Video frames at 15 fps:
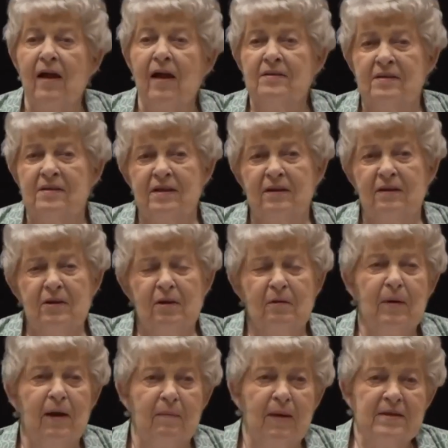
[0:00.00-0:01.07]
I forgot to tell
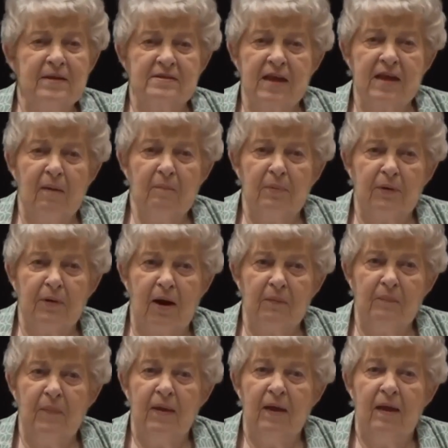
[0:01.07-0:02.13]
you about my
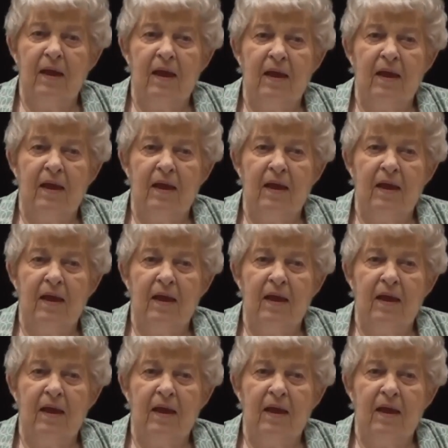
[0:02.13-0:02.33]
sampler.